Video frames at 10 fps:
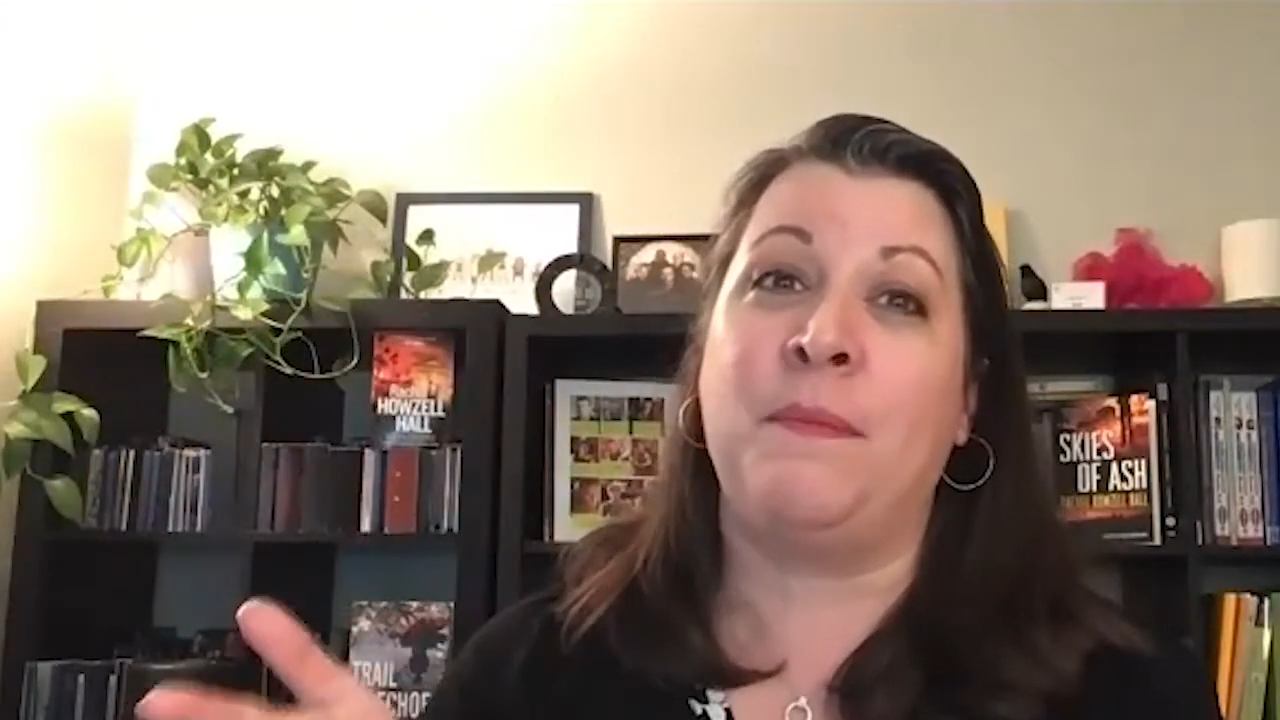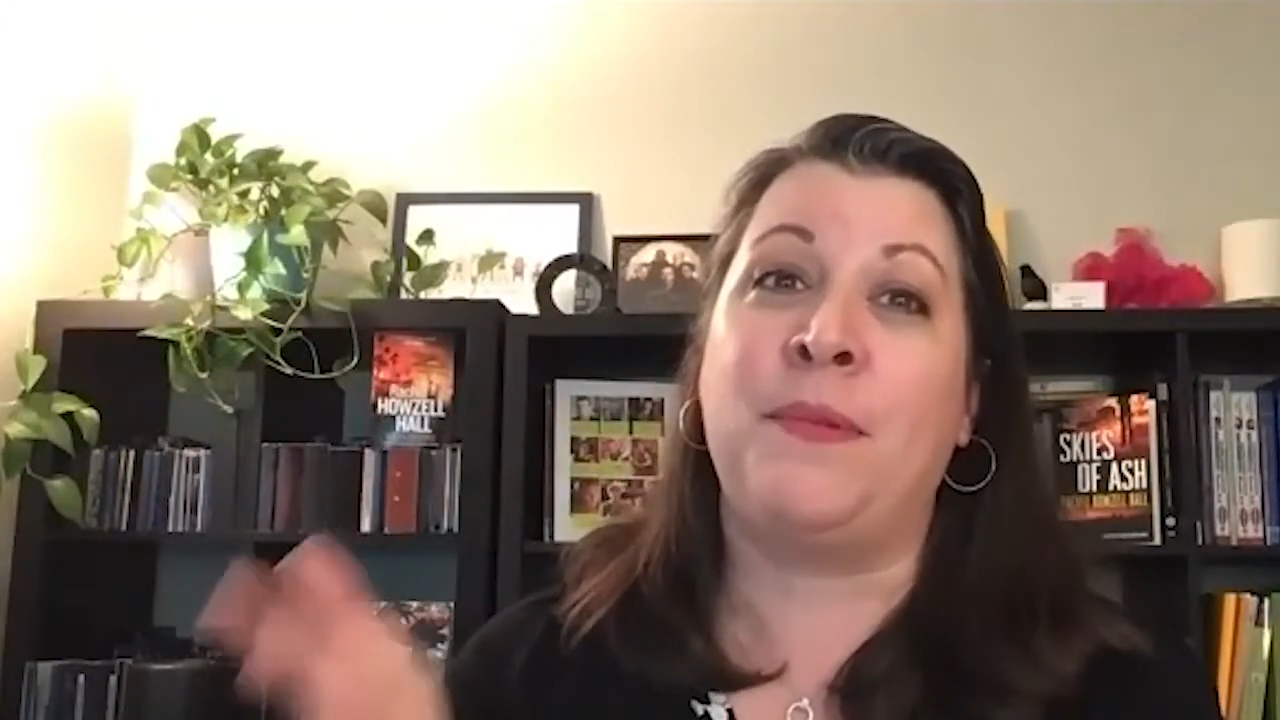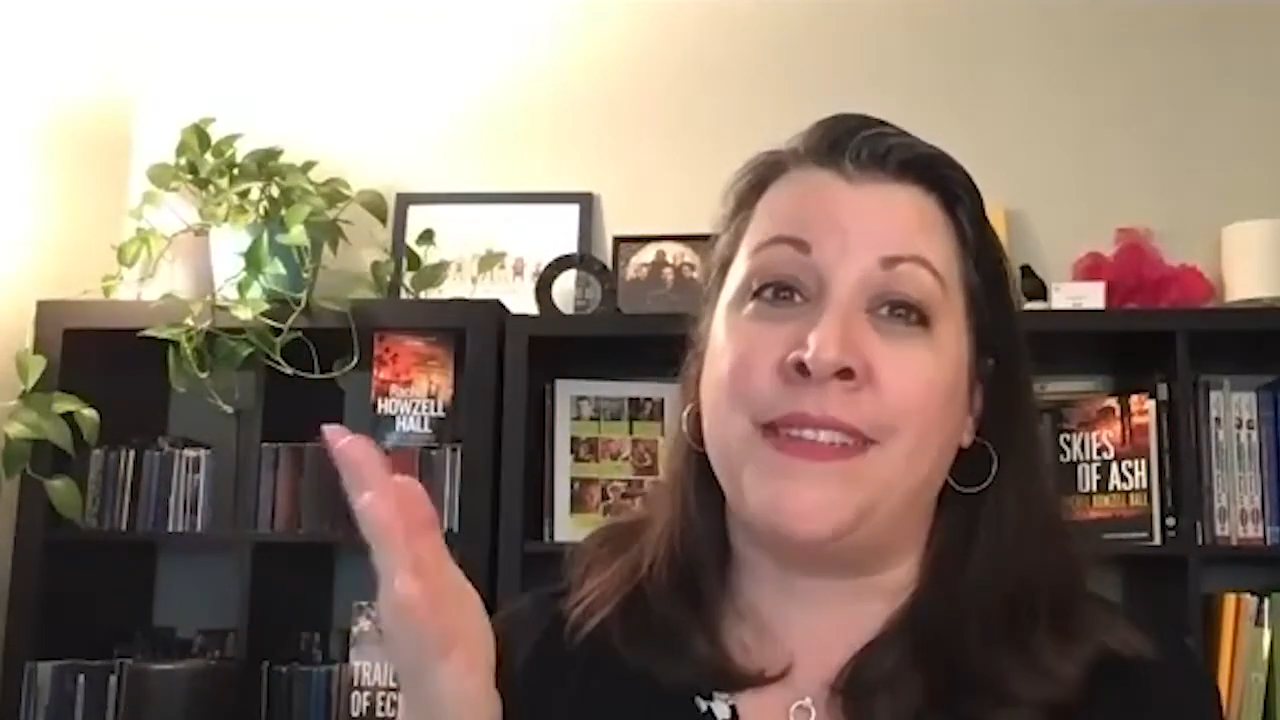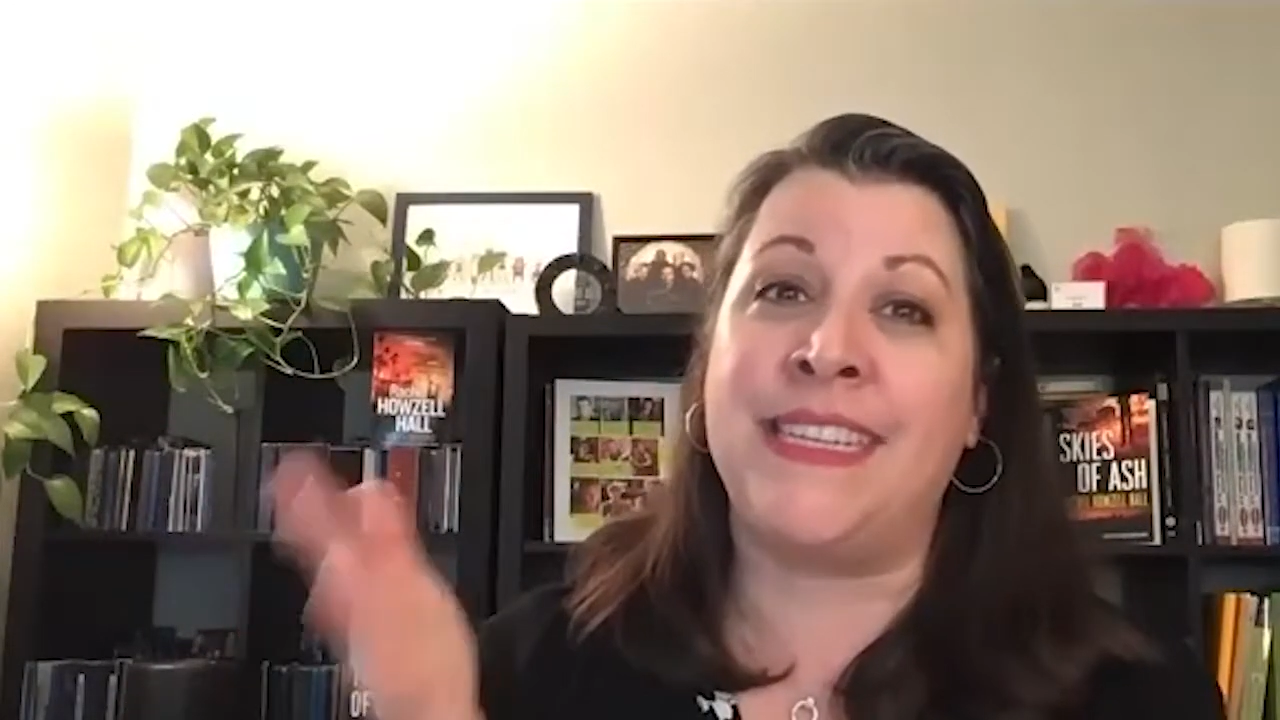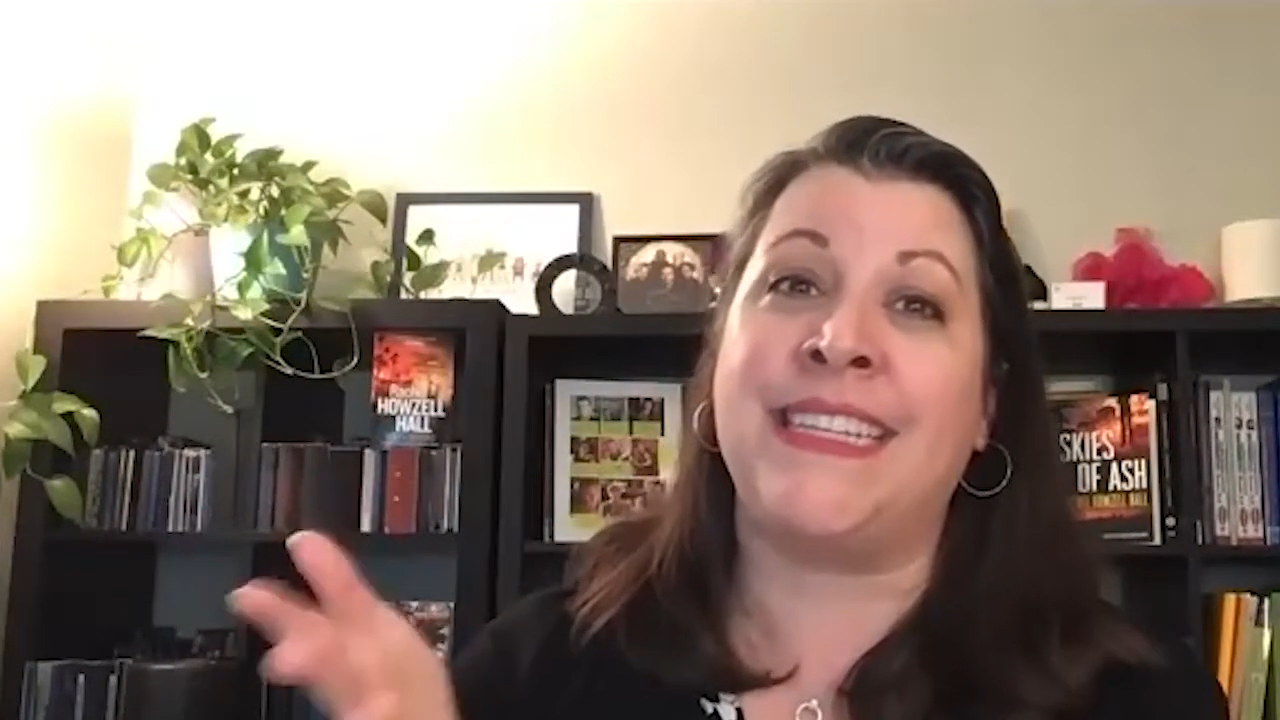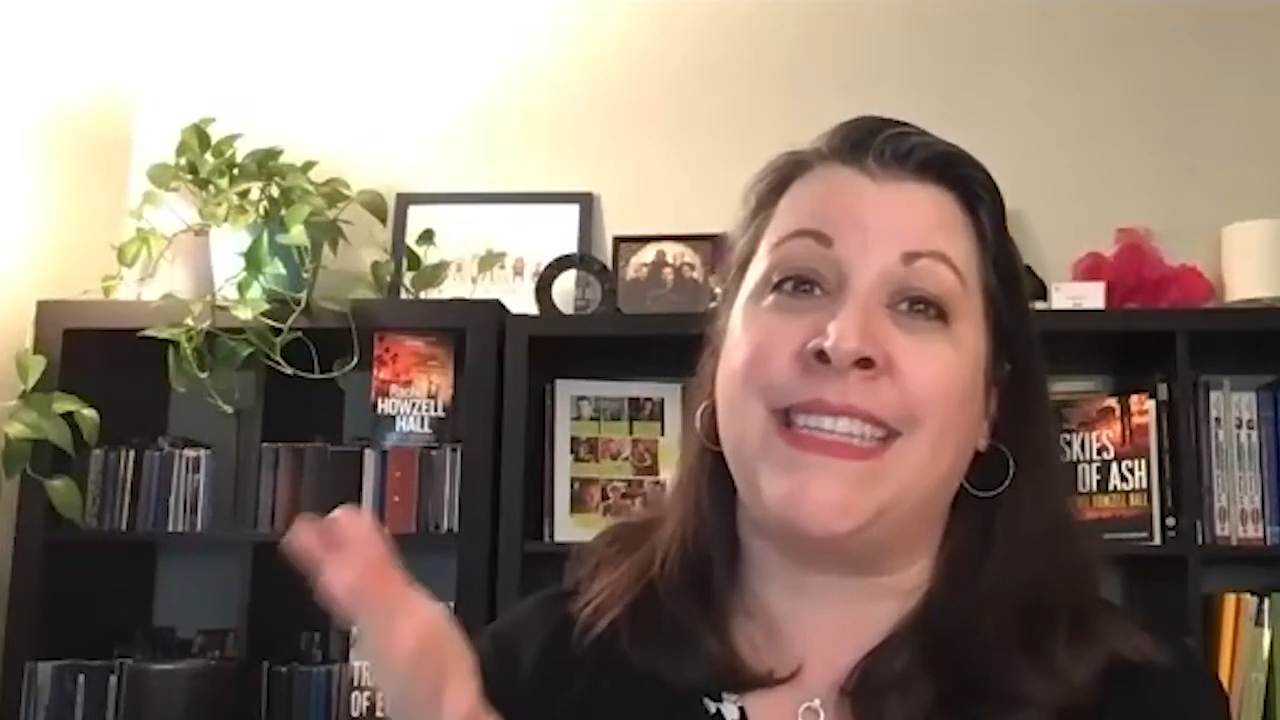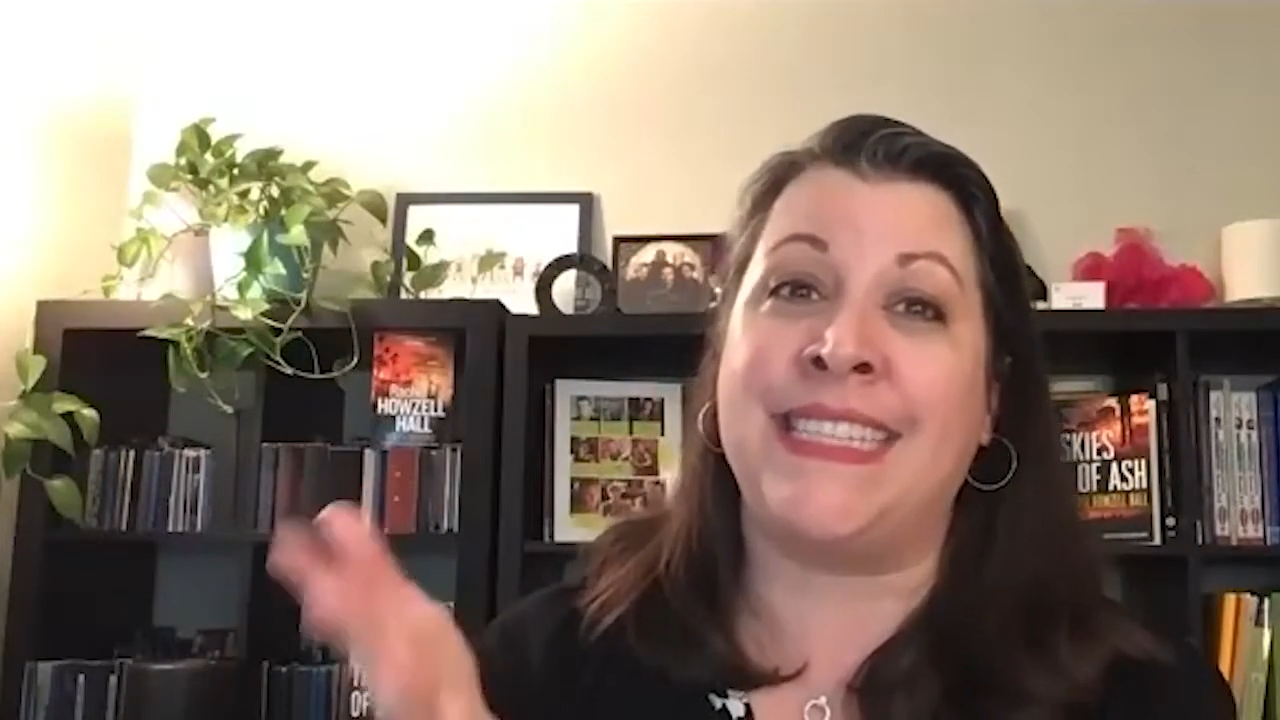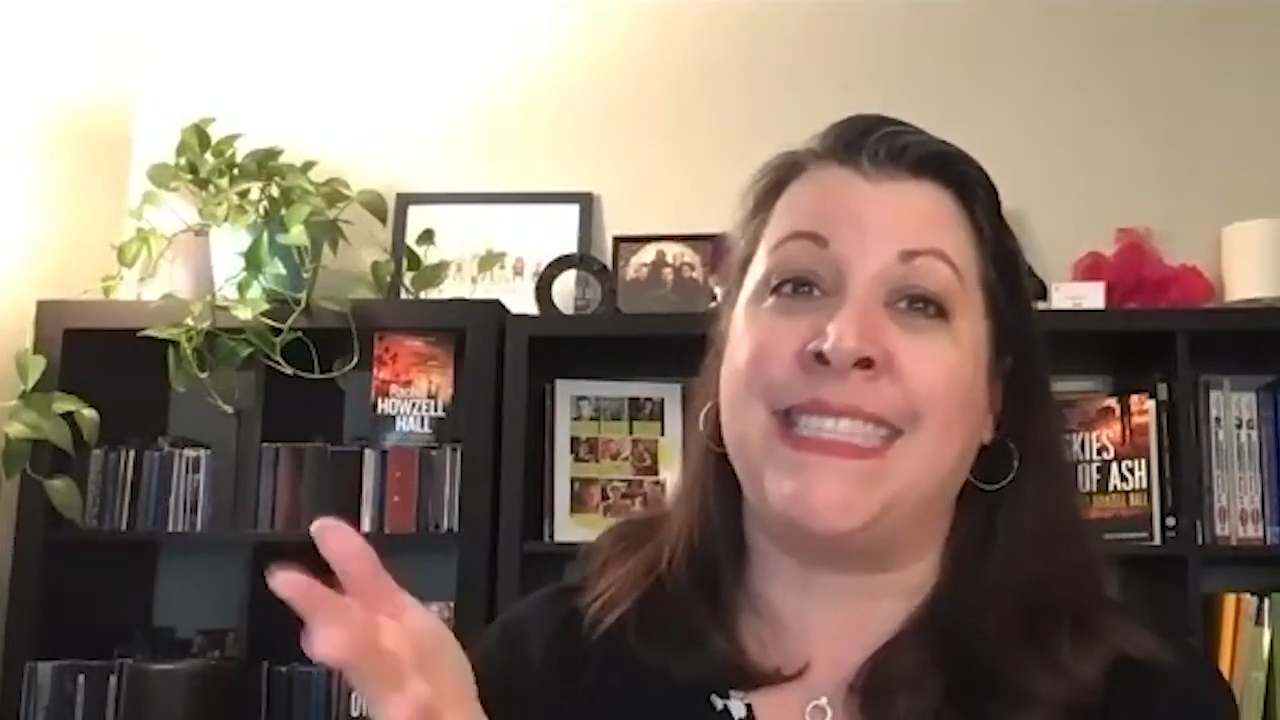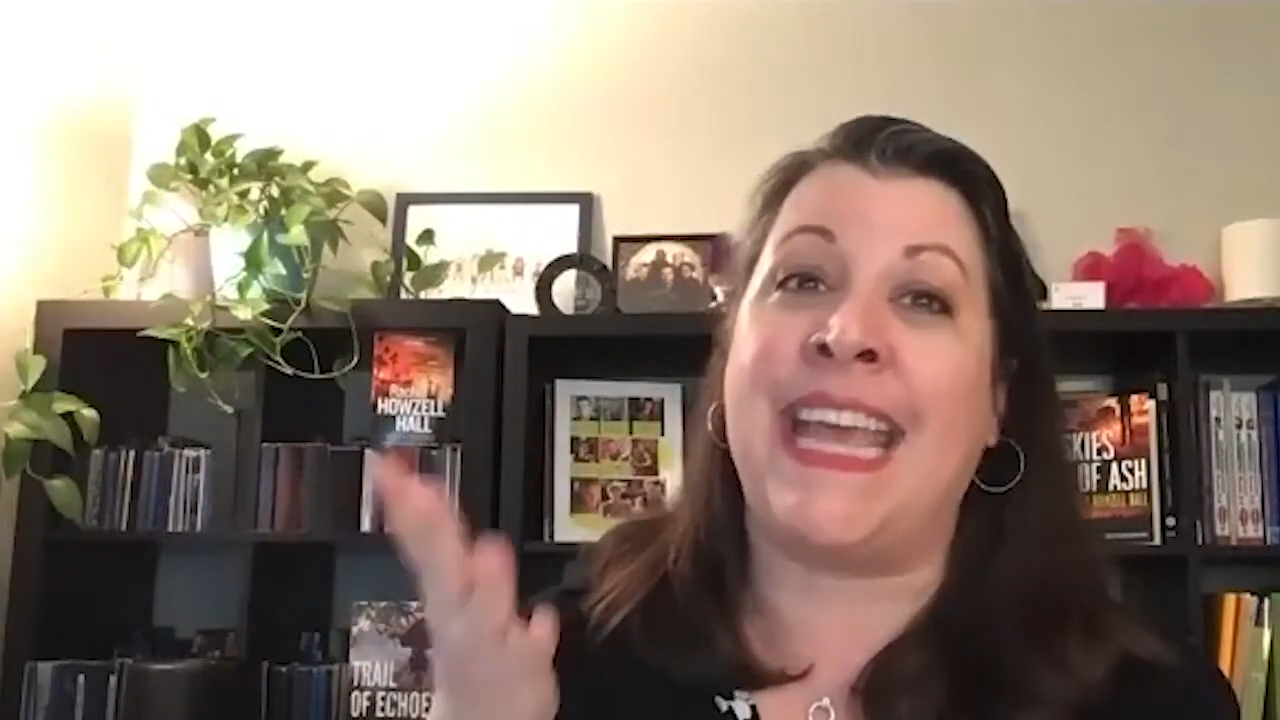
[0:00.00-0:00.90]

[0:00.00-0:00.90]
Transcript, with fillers: predict this